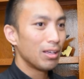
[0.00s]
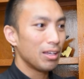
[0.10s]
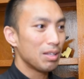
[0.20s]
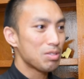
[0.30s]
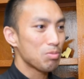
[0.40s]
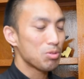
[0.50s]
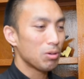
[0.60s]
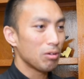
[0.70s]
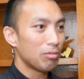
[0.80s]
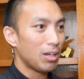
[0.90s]
get some
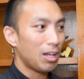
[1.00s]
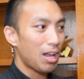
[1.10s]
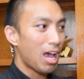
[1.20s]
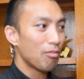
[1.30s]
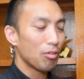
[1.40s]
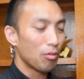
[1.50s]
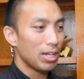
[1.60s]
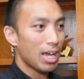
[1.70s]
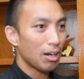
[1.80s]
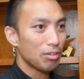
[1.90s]
sort of laugh or
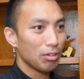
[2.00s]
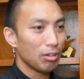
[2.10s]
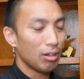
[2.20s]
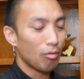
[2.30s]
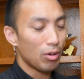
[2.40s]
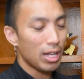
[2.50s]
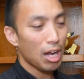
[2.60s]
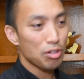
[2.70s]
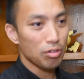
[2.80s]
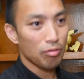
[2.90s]

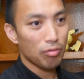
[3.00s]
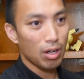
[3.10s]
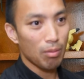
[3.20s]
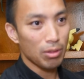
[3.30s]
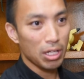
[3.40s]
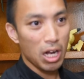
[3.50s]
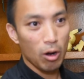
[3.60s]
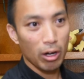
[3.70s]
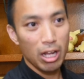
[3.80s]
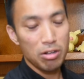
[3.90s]
reaction from the
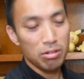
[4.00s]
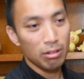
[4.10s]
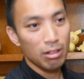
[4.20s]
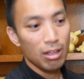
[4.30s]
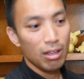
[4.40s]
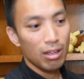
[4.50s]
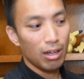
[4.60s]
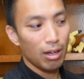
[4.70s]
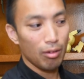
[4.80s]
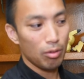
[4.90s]
congregation,
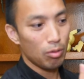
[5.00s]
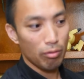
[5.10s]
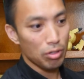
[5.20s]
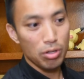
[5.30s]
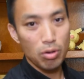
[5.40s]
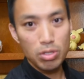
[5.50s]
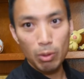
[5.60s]
whoever shows up